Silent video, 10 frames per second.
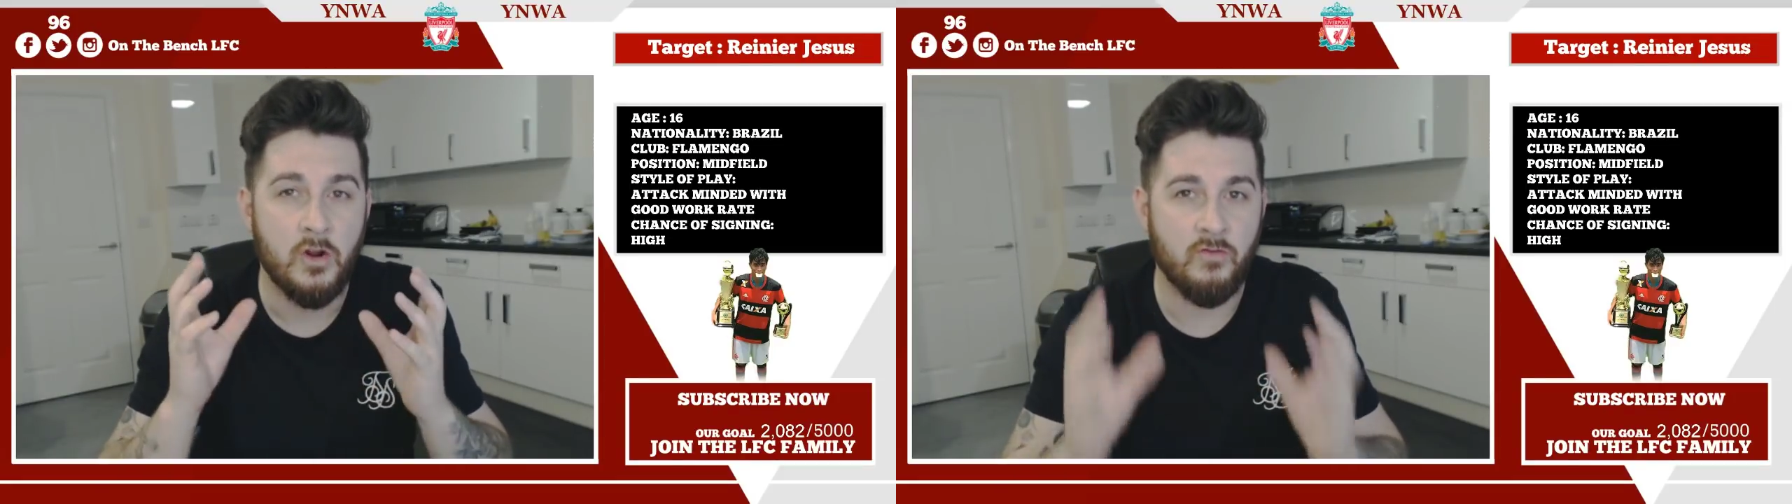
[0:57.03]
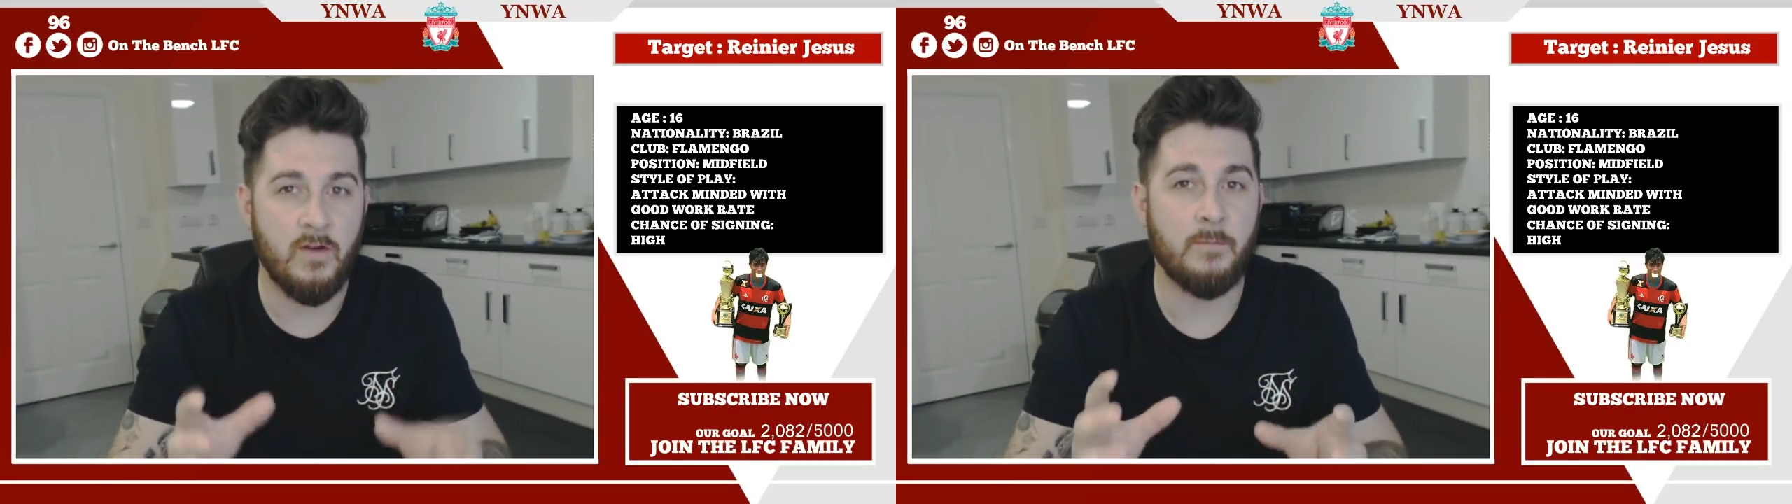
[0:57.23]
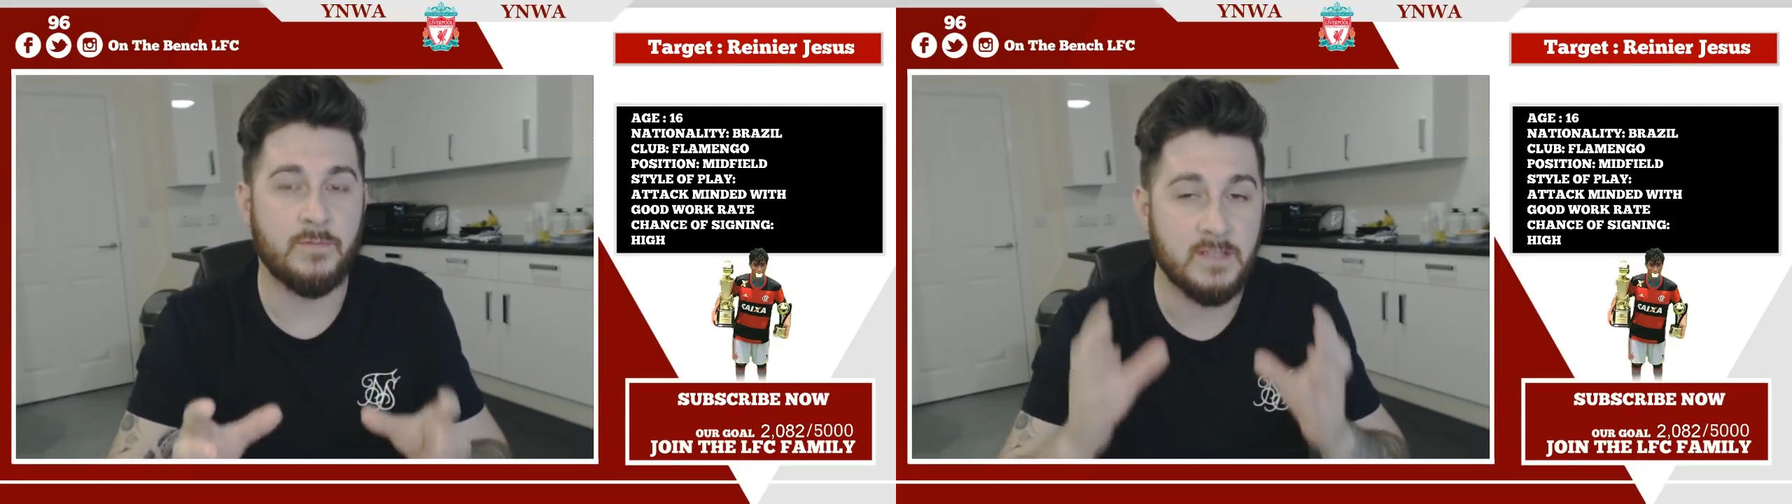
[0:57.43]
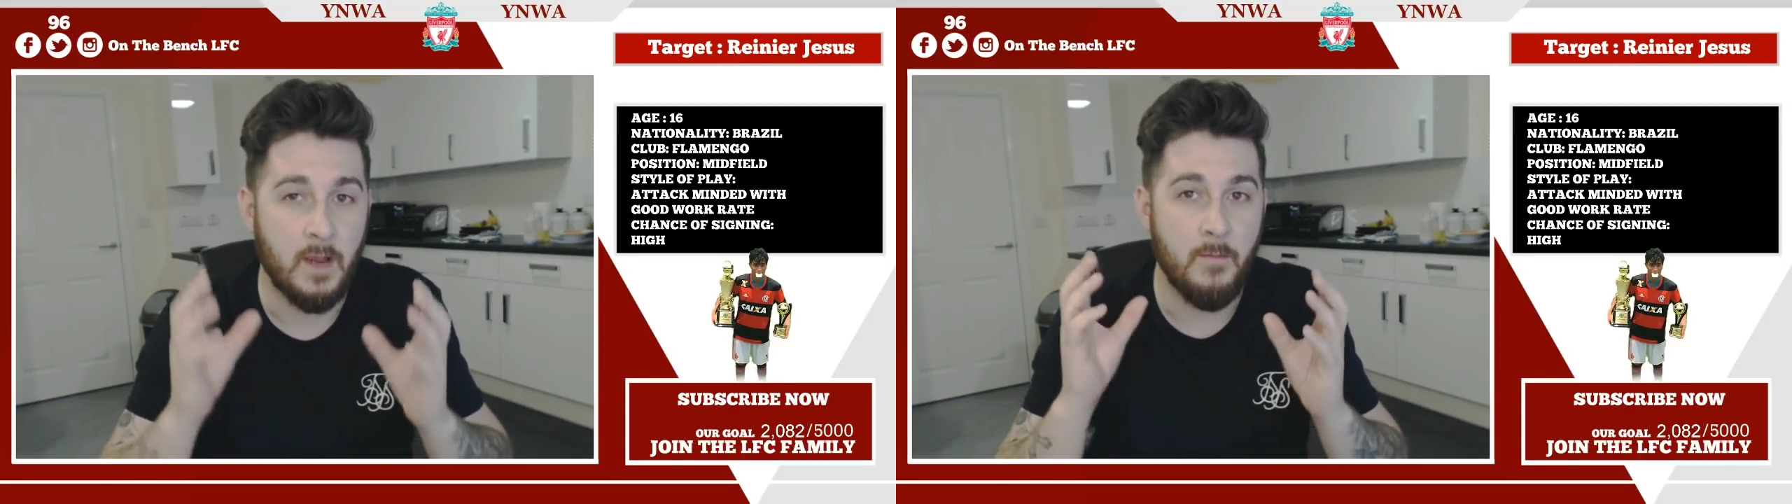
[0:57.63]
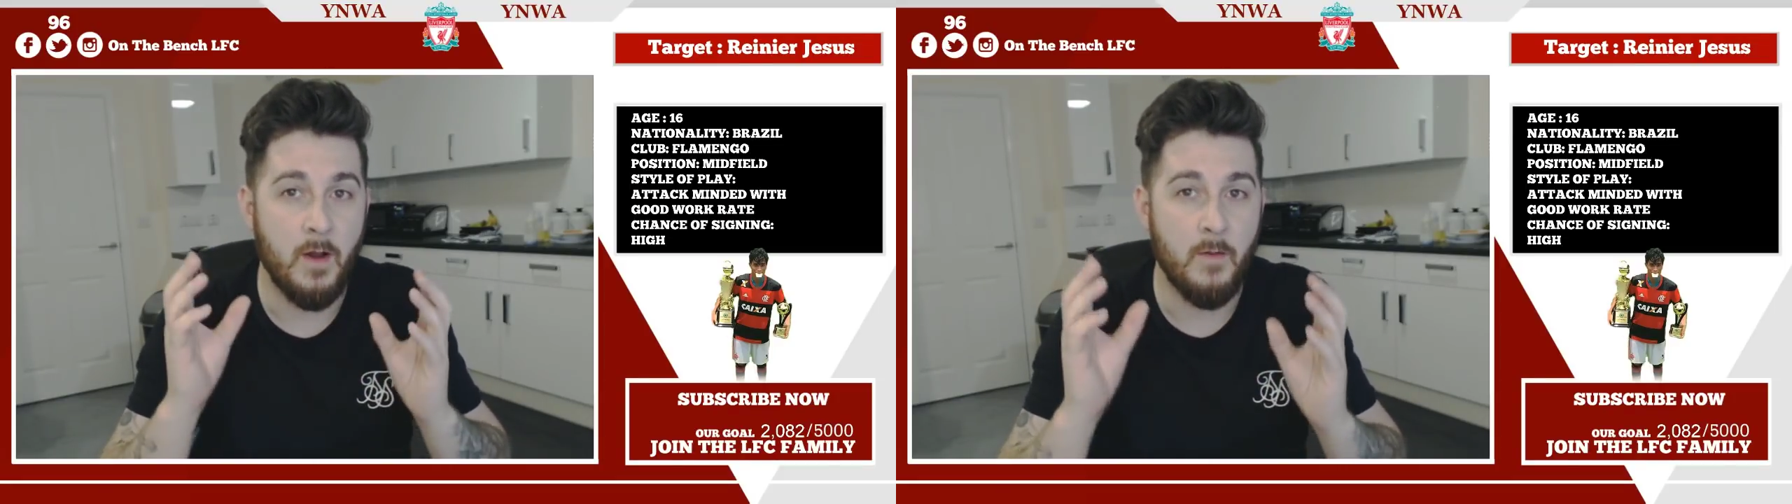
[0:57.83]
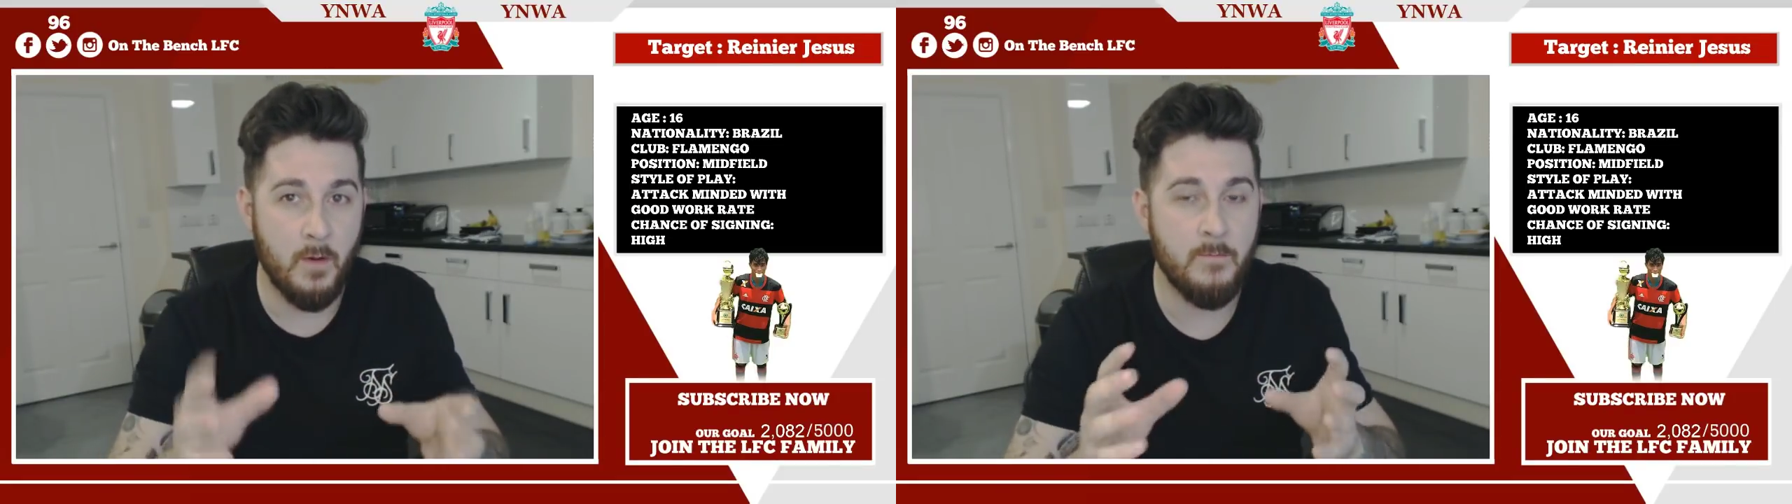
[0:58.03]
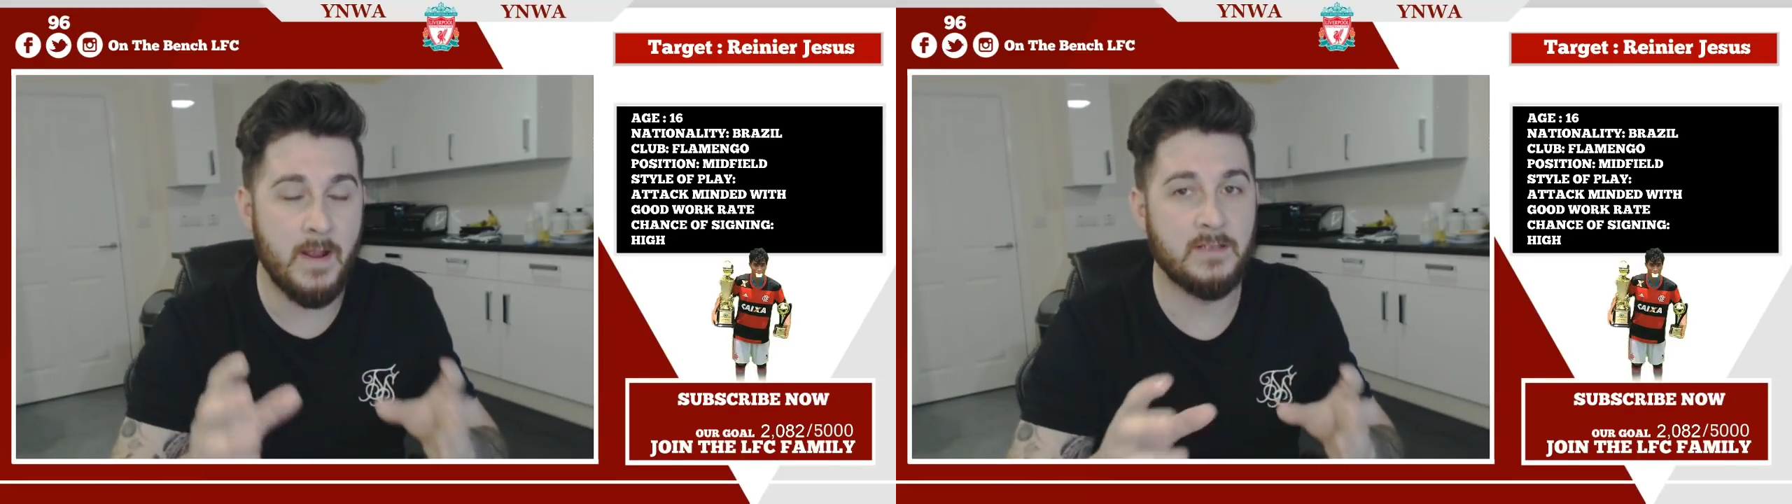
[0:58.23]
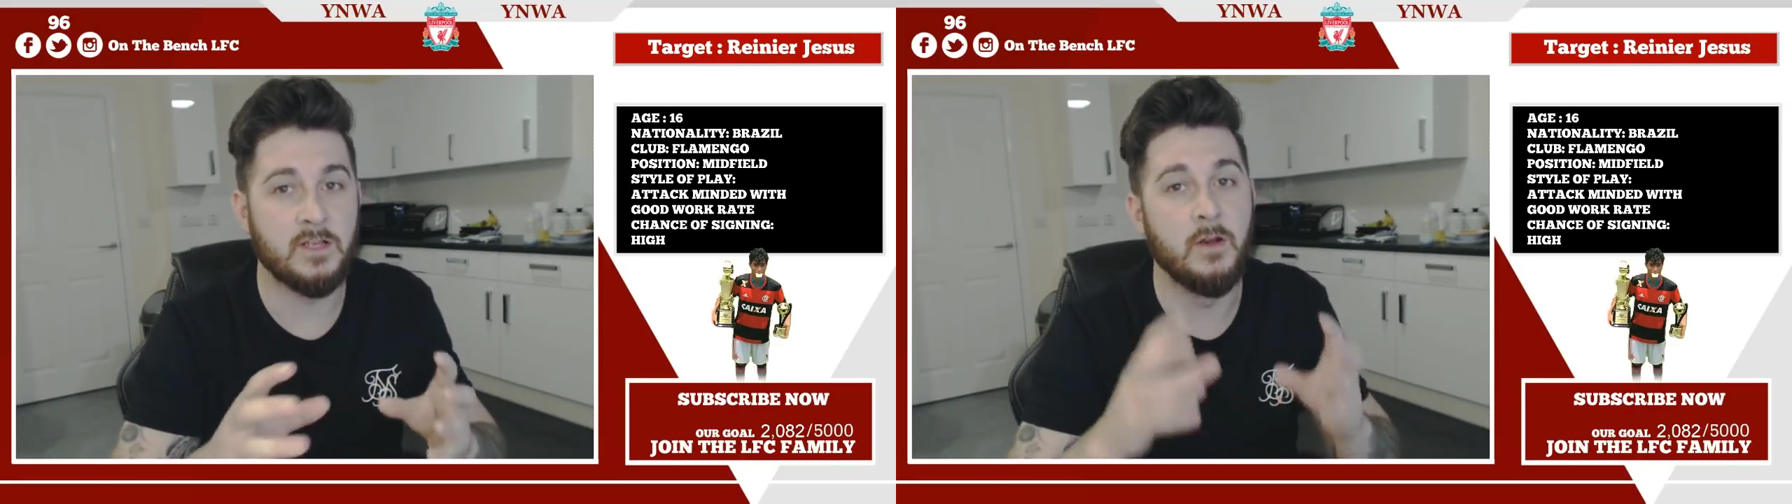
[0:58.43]
grabbed some
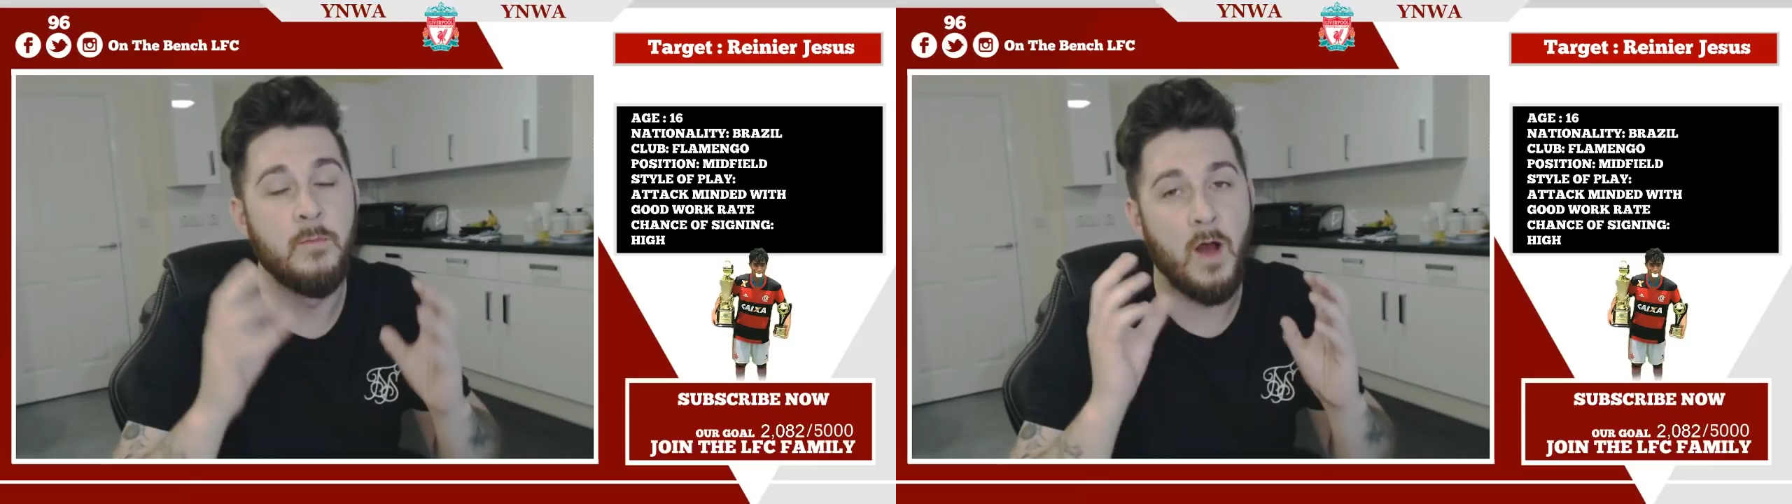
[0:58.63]
momentum